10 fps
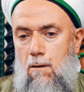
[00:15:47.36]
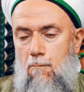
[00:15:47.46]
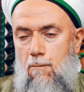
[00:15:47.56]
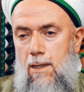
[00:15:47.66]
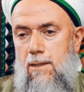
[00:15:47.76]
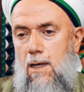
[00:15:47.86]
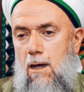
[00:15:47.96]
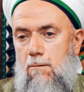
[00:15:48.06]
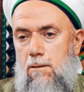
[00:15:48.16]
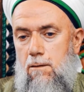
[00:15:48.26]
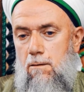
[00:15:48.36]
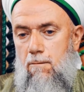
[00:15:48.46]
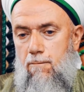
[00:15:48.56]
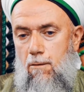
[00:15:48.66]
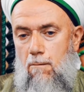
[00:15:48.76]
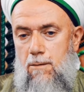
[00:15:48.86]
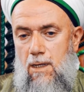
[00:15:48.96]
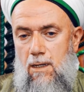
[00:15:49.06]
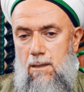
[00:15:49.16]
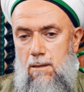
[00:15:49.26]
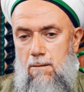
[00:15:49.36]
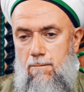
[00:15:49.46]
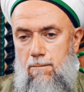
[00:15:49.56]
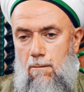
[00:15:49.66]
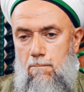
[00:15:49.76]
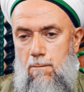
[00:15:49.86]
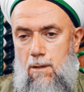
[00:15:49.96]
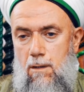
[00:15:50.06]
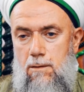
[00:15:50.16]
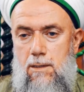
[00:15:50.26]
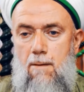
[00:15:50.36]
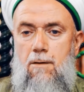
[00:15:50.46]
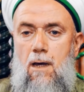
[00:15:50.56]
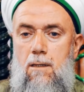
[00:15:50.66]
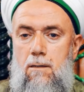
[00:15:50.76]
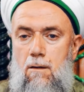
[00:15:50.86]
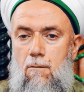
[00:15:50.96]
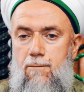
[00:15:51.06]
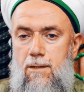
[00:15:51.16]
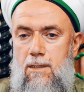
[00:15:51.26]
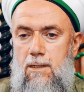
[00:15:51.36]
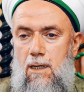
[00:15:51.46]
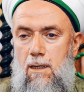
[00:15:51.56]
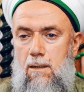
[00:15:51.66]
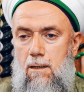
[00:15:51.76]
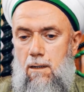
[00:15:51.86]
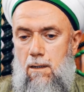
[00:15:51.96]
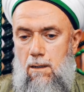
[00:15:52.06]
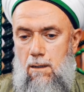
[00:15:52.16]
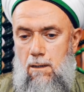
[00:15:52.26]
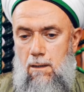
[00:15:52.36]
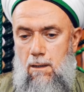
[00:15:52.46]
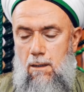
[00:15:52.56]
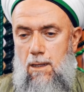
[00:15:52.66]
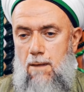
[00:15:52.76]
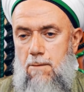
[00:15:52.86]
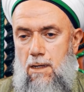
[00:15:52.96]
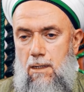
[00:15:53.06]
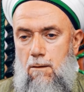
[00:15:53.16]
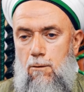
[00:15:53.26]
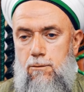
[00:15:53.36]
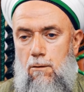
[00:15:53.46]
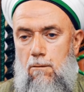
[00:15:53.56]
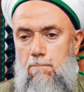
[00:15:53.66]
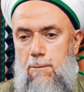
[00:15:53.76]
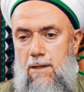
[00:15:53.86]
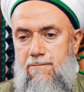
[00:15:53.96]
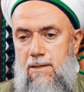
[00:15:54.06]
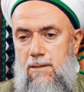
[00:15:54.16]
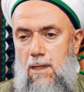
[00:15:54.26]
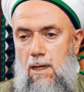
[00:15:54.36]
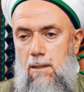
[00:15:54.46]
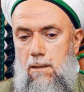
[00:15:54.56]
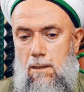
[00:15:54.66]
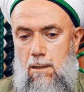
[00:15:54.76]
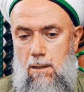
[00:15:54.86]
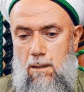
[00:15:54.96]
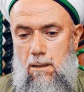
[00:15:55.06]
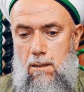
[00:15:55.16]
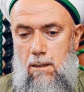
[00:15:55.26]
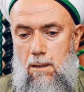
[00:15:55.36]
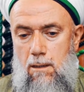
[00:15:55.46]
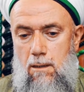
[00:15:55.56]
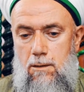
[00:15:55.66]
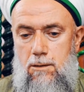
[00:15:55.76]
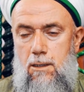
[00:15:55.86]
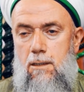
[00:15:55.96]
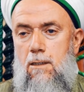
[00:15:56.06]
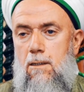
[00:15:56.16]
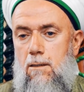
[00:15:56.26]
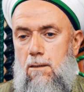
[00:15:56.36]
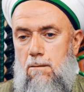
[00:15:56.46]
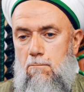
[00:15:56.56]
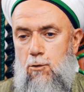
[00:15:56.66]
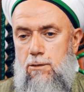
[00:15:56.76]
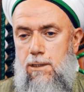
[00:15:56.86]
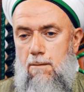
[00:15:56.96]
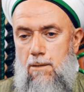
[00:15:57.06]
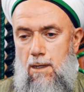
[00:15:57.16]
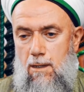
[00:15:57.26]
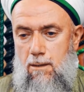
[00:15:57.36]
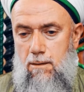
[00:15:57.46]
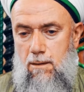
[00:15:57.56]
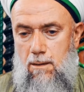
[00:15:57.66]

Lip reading: went out from there, from subcontinent of India, they making also big fitna, cheating Muslim there.